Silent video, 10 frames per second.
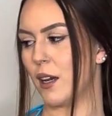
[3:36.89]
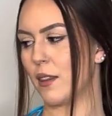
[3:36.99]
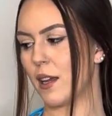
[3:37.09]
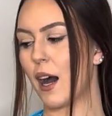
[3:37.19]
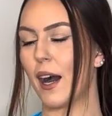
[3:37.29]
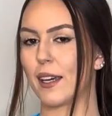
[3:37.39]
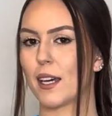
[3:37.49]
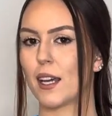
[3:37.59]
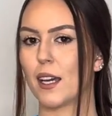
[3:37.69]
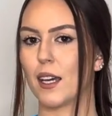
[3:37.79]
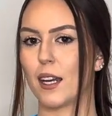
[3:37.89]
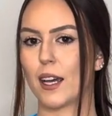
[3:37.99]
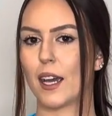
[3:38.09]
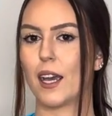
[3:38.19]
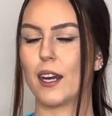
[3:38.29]
And then I get it and I
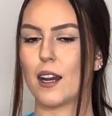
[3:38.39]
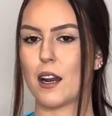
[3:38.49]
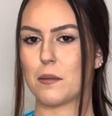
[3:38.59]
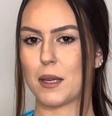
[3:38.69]
hate it on